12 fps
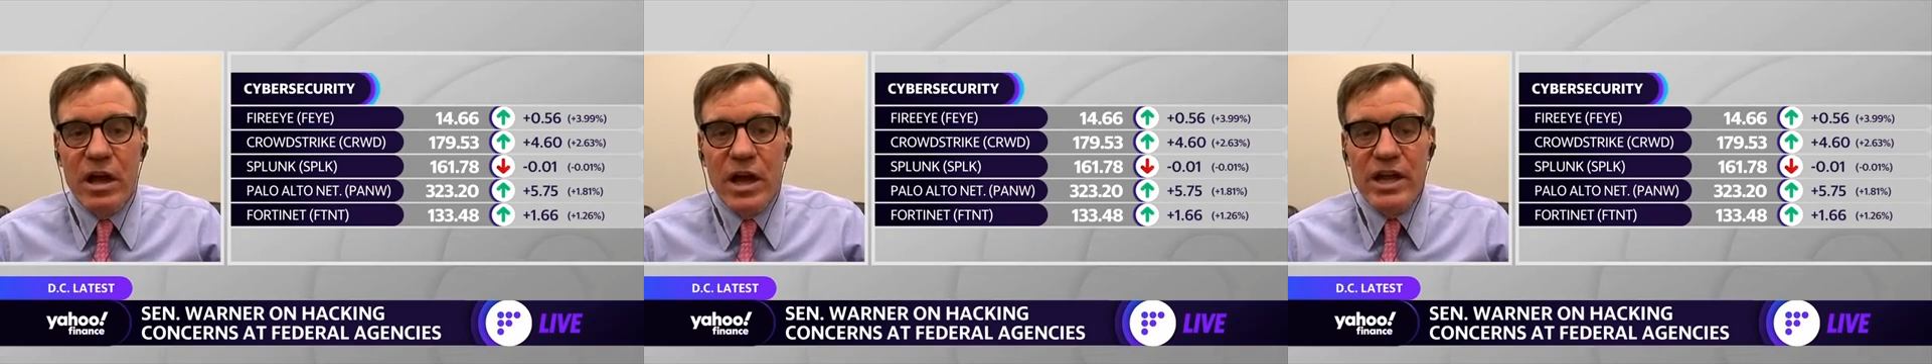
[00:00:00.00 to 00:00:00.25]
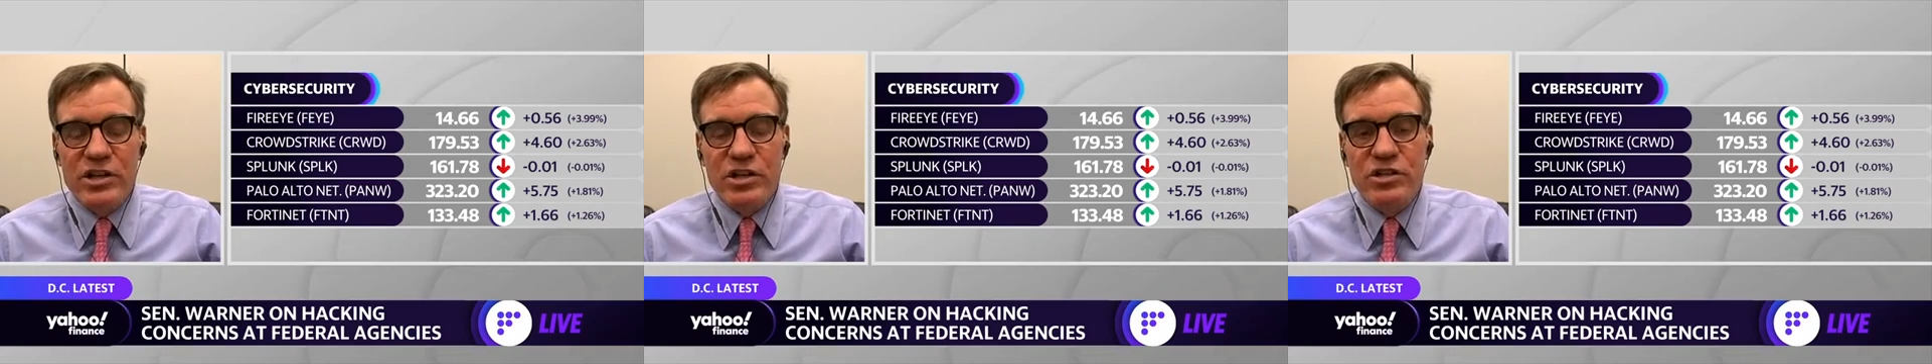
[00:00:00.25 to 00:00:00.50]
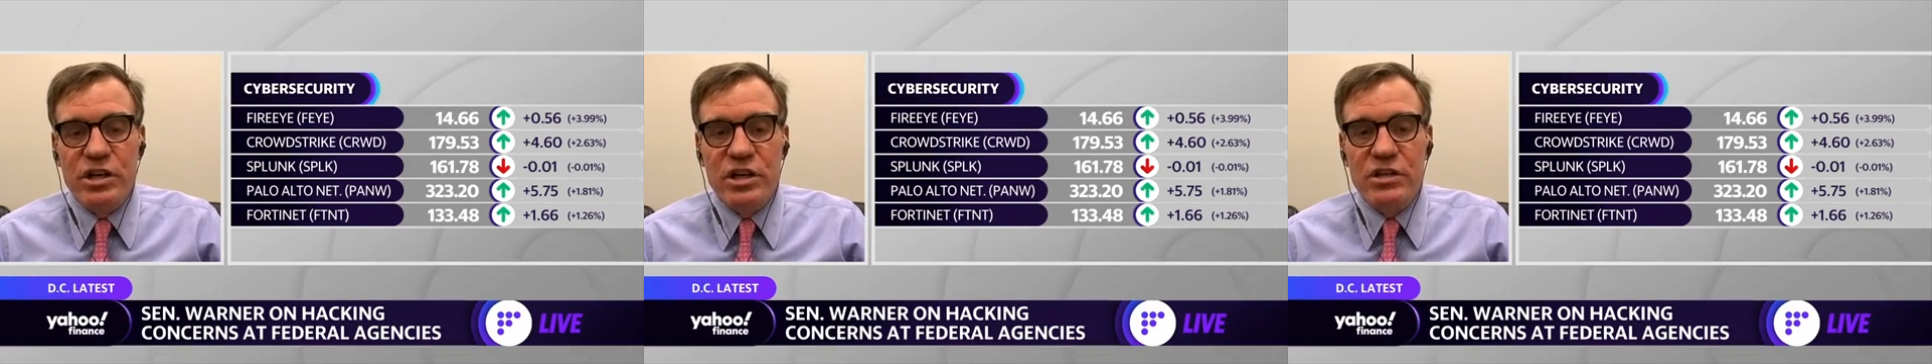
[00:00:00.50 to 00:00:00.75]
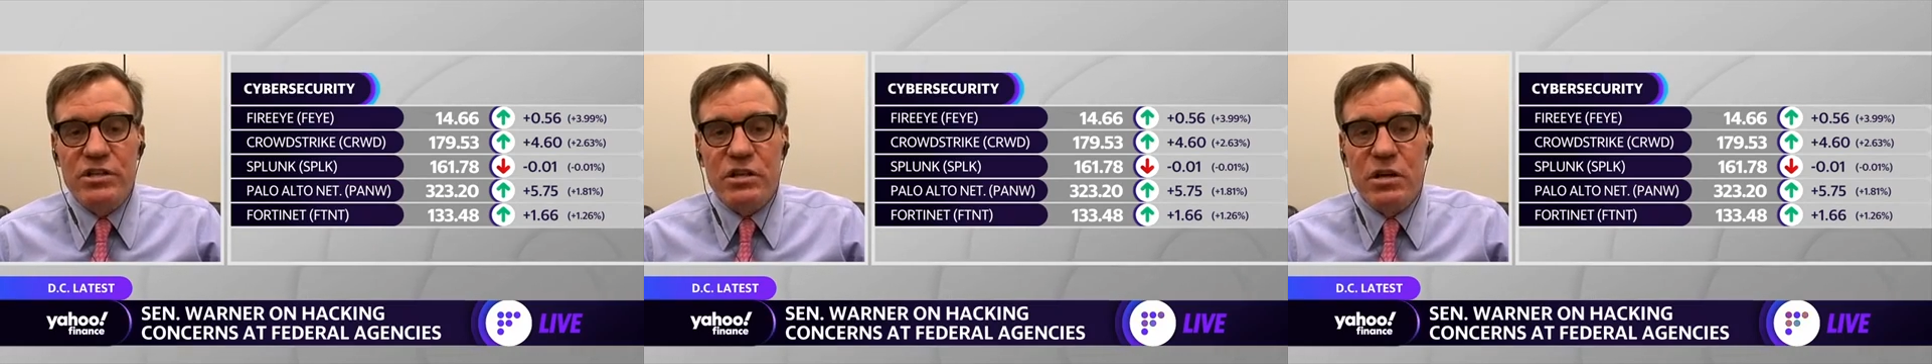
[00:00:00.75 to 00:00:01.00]

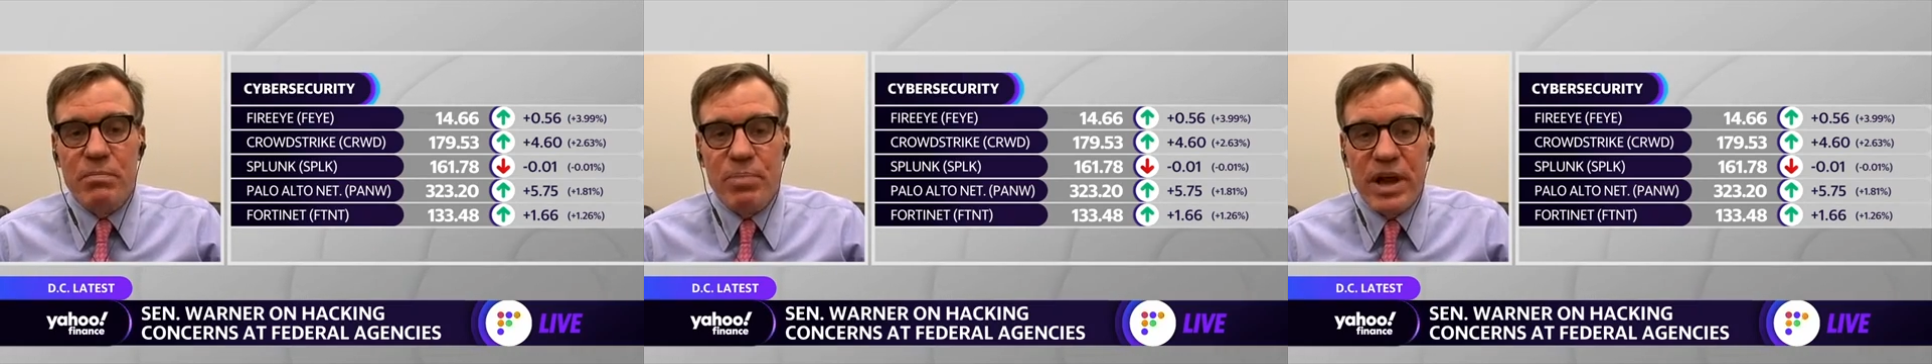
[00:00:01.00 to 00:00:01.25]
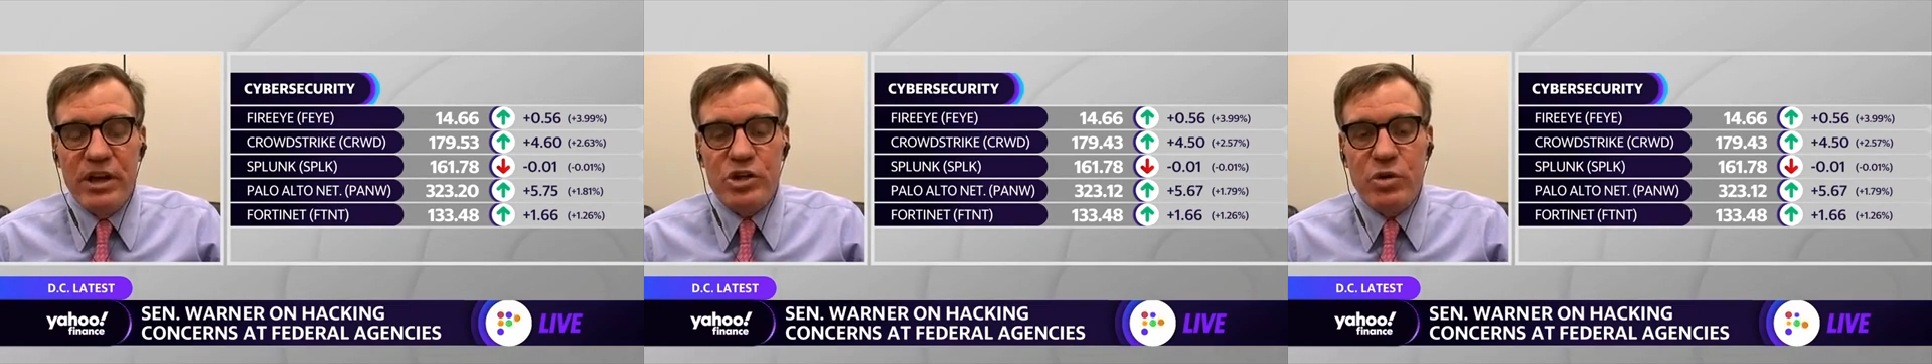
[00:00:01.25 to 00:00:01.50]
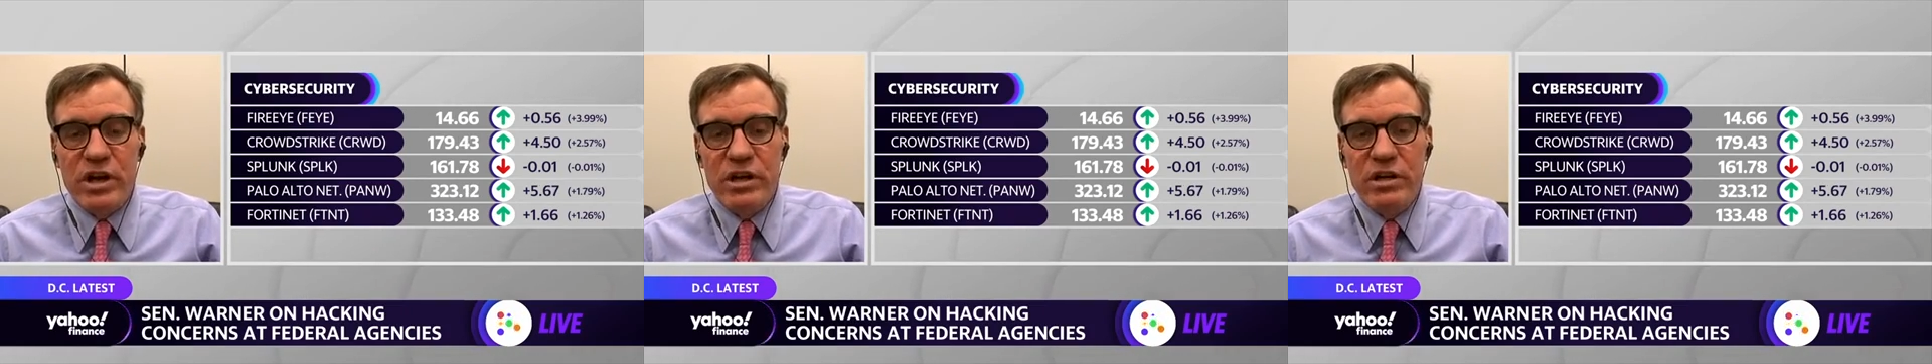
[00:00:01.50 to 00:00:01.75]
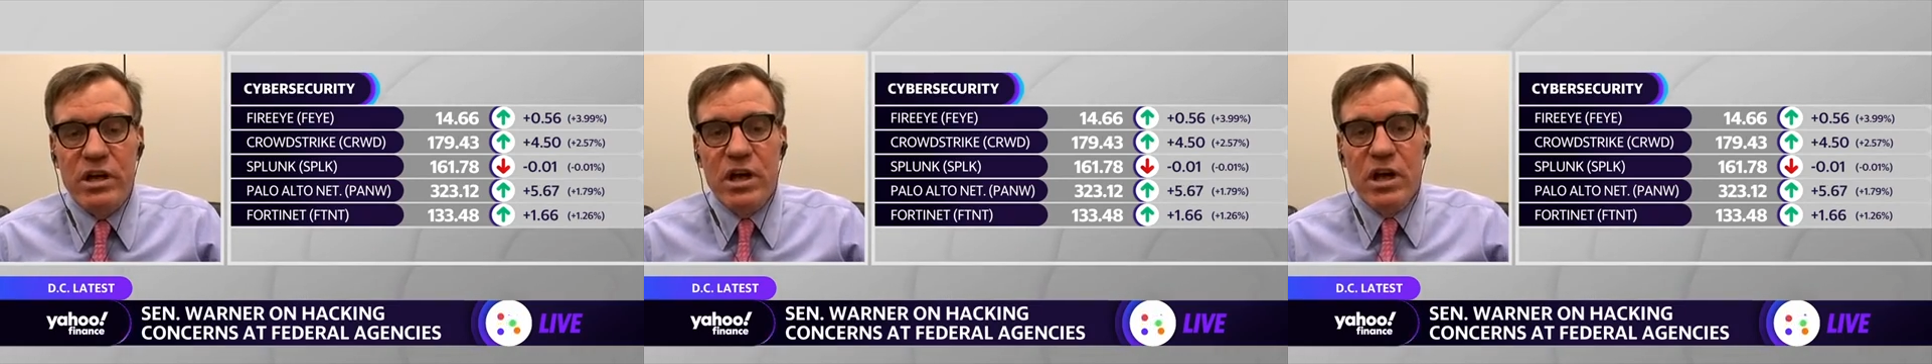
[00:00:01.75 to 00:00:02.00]
agencies
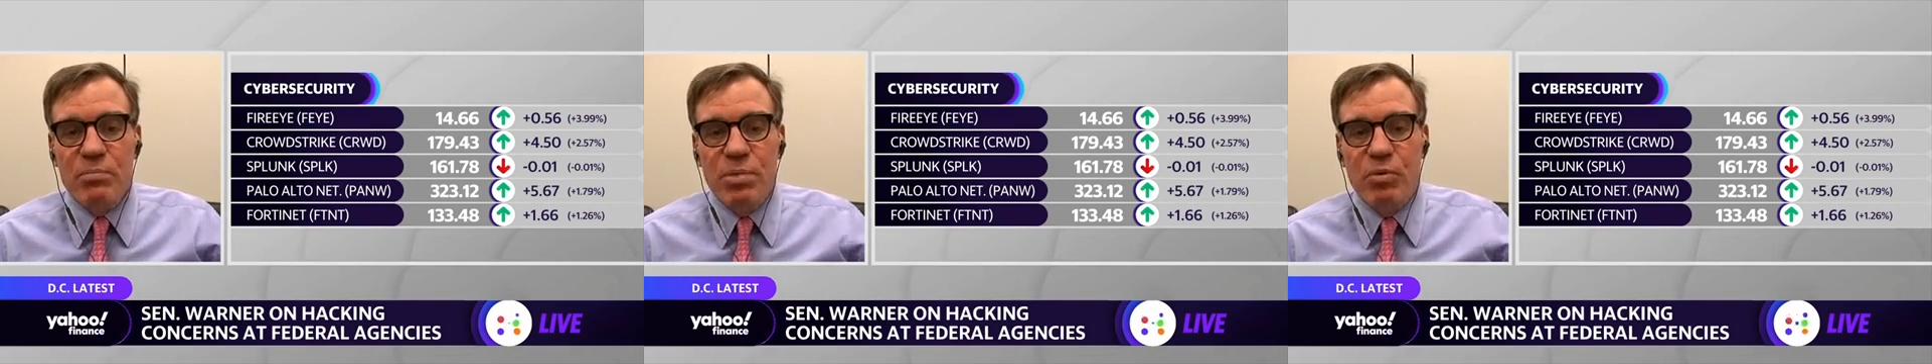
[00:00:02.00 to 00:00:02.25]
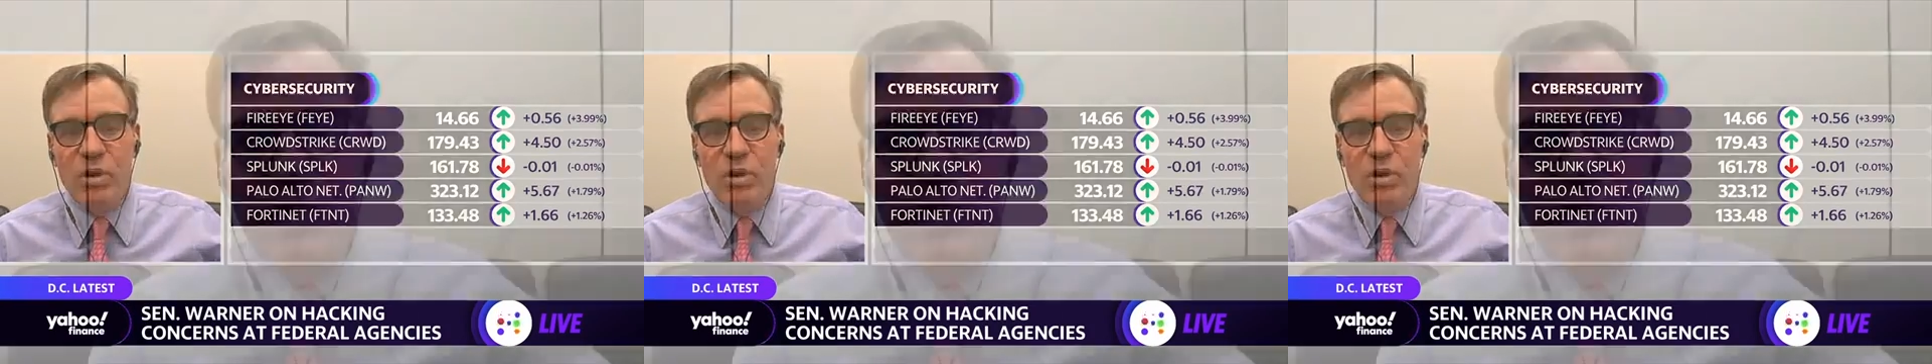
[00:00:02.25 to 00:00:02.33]
penetrated, but